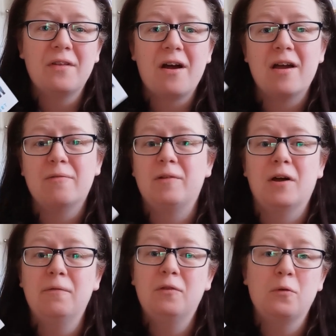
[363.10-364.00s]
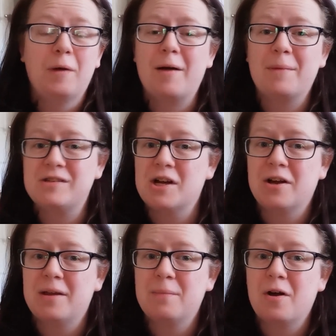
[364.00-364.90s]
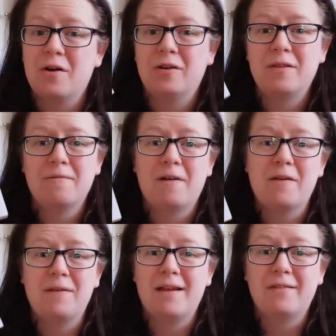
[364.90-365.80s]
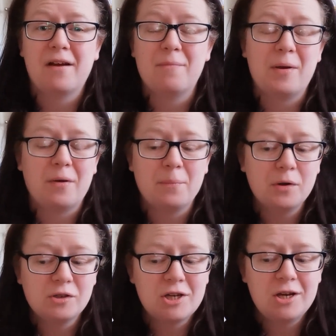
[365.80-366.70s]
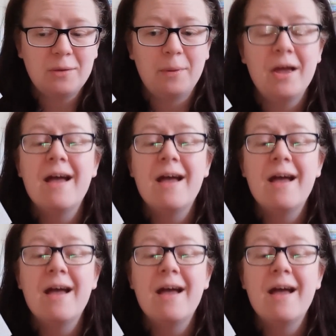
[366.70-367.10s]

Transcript: that I have loved throughout my time on the 5 years that I've been on BookTube,